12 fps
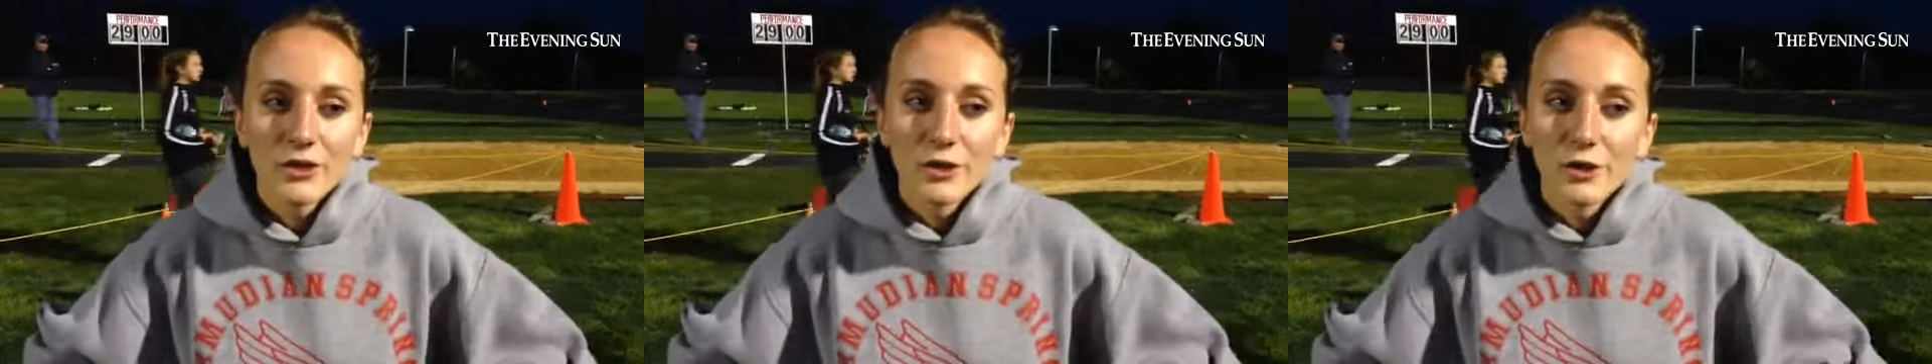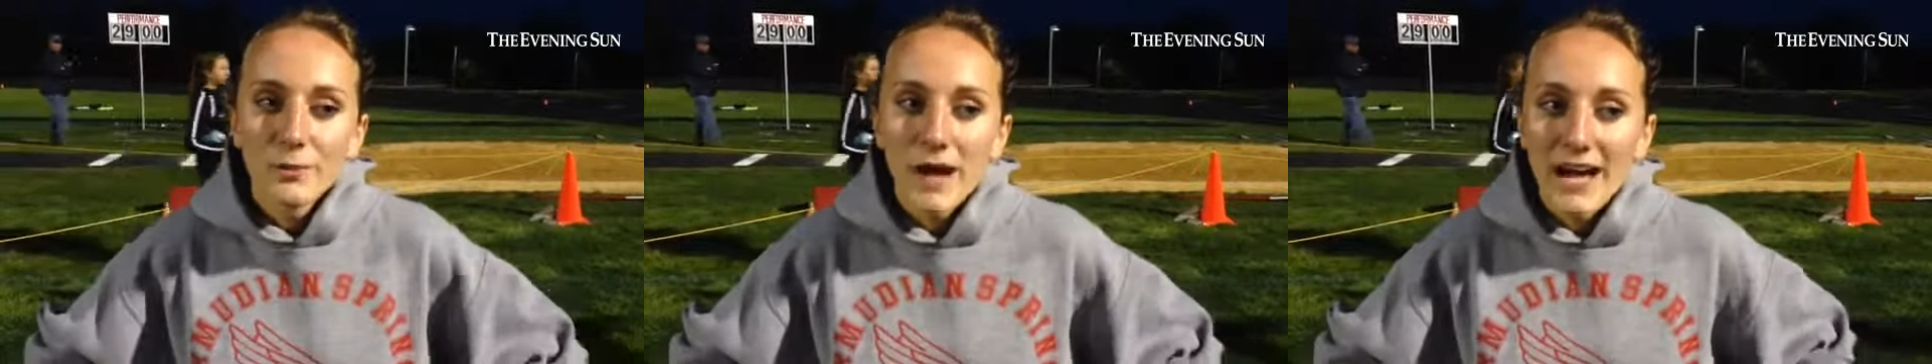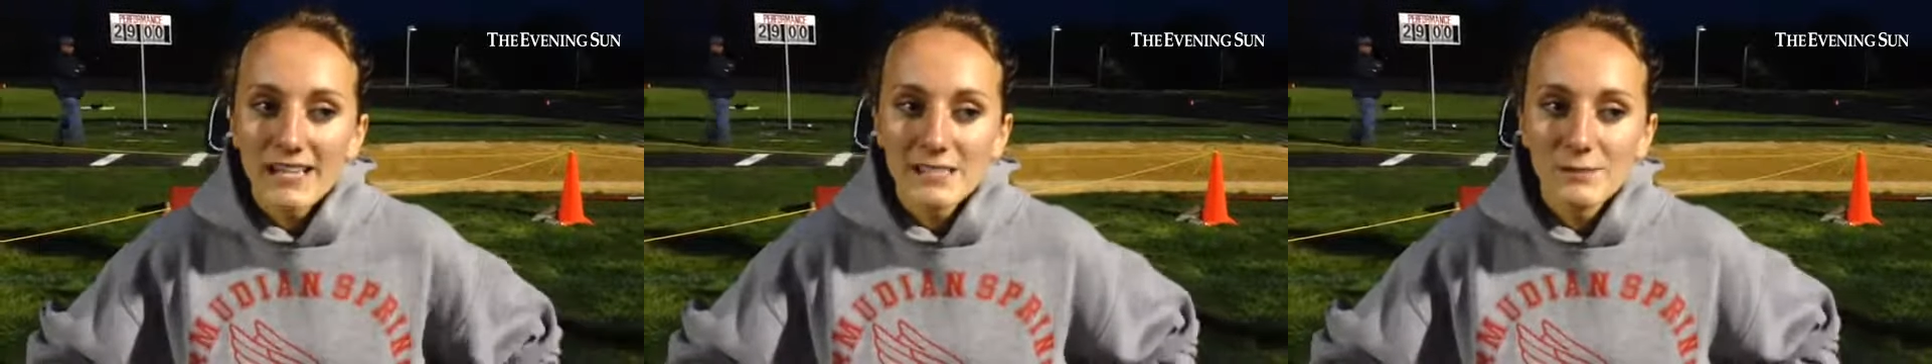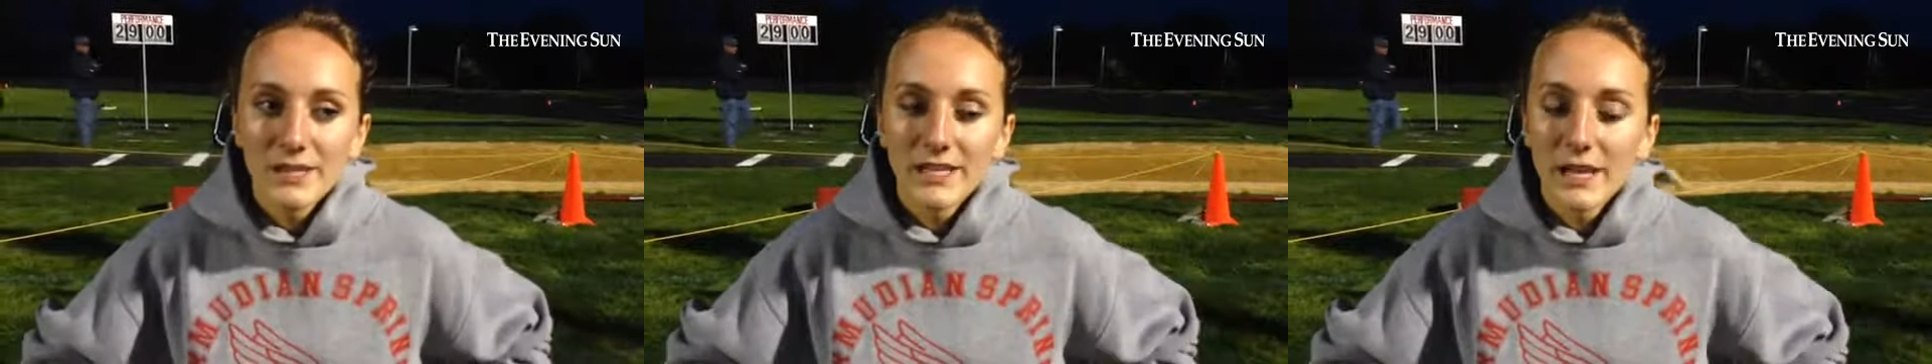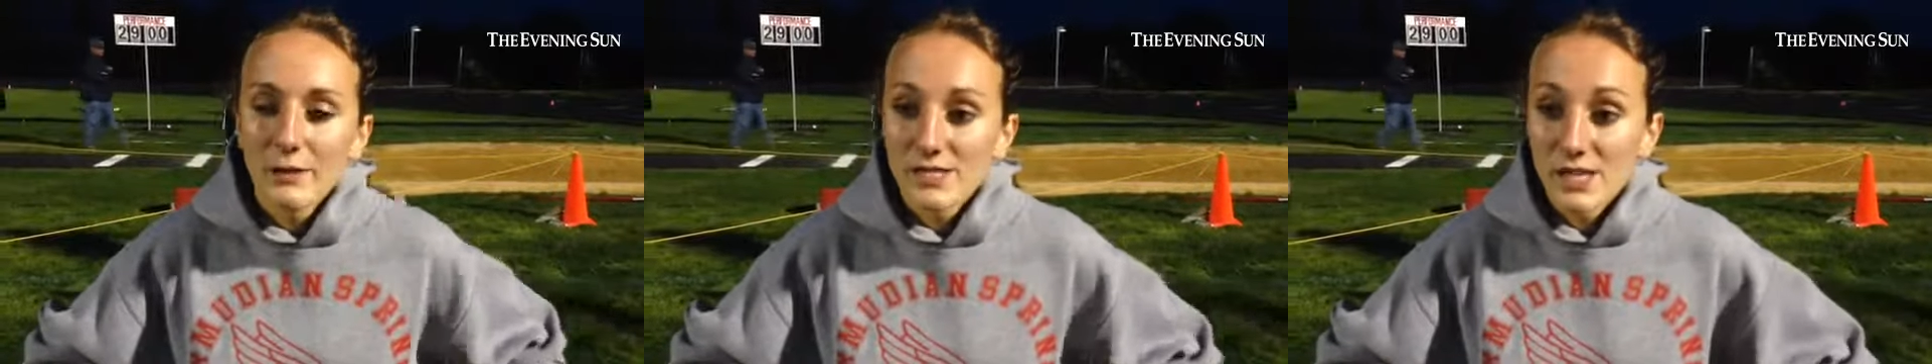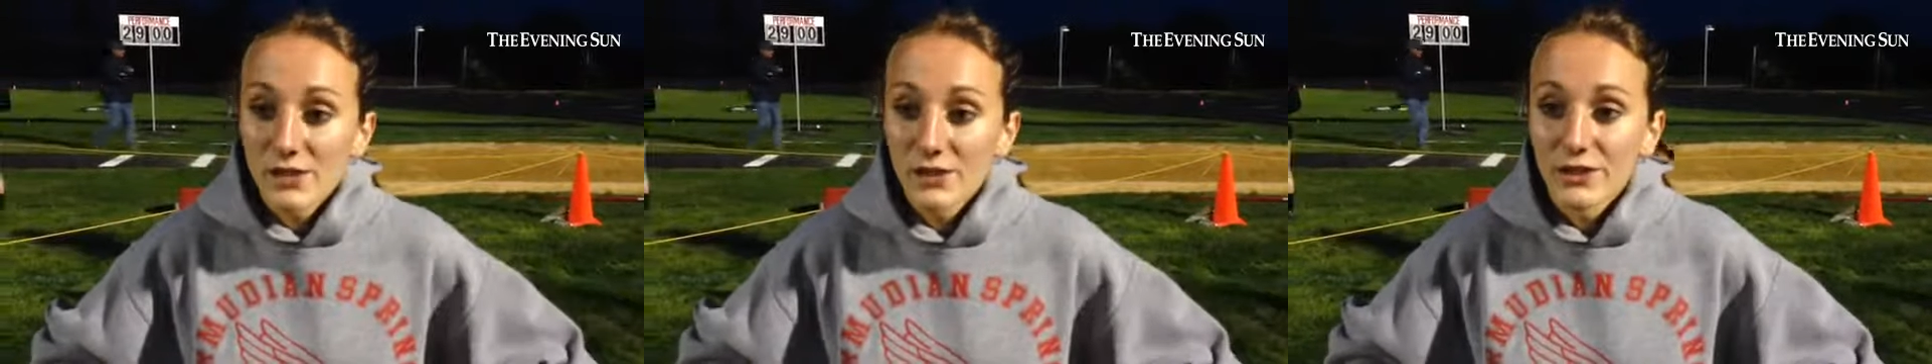girl passed me and I was
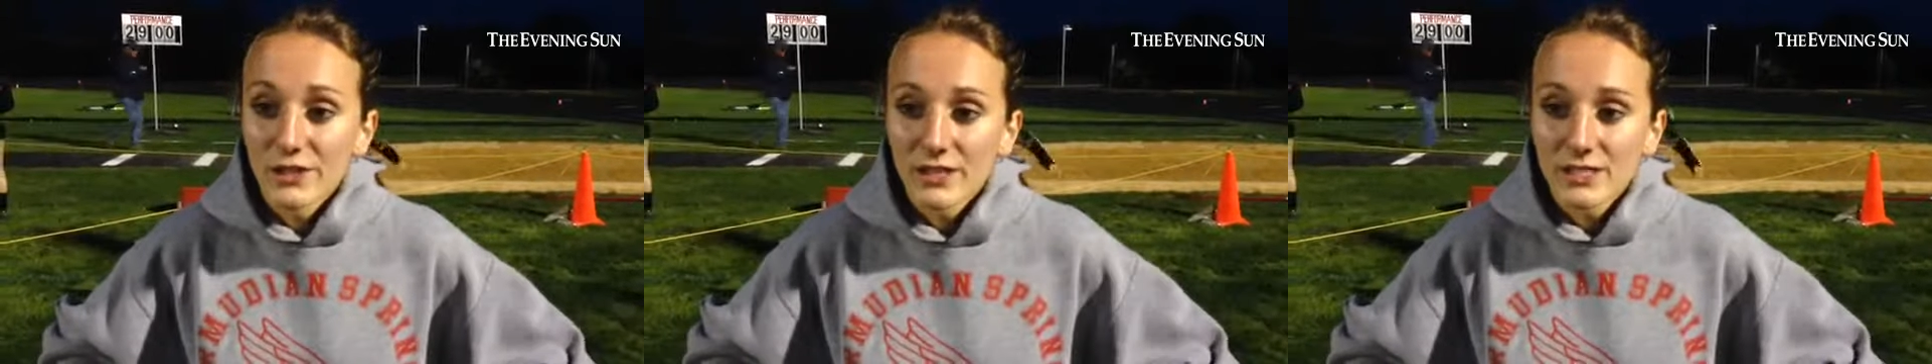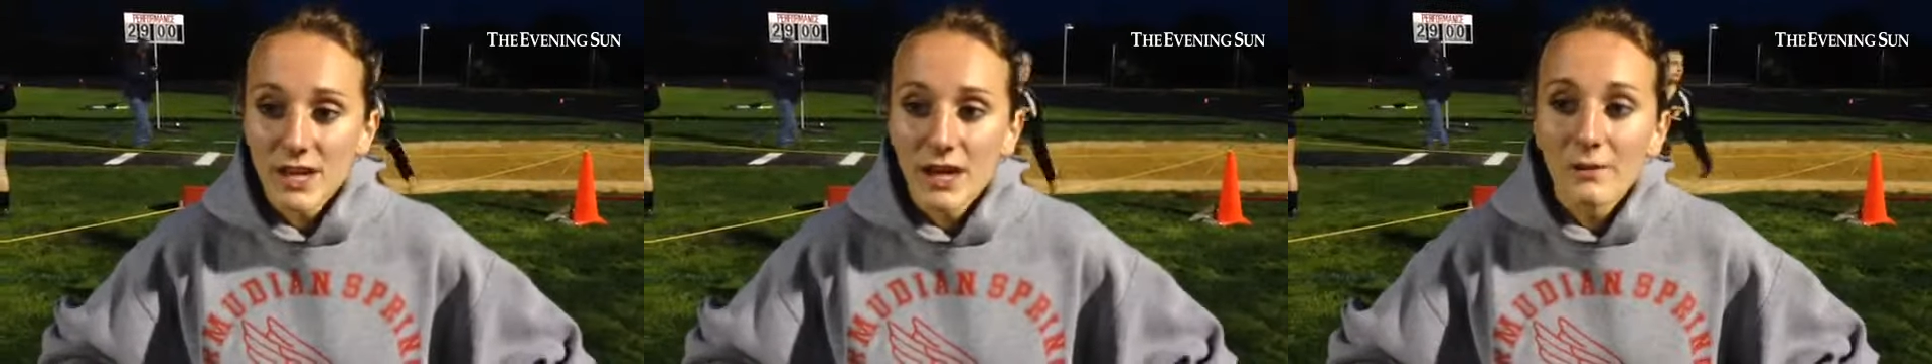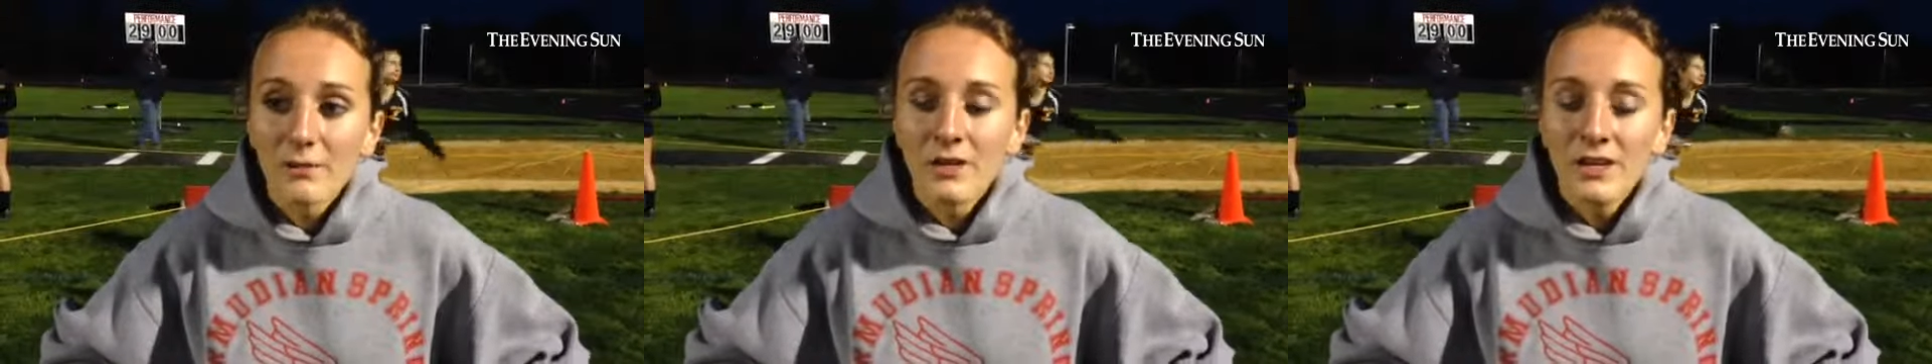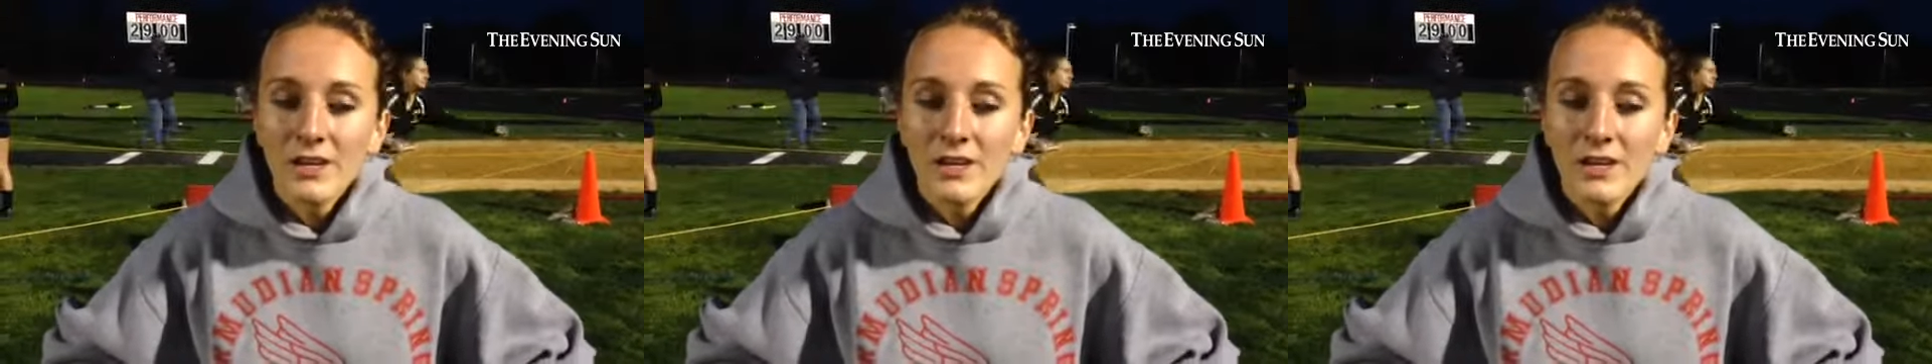in third at the time,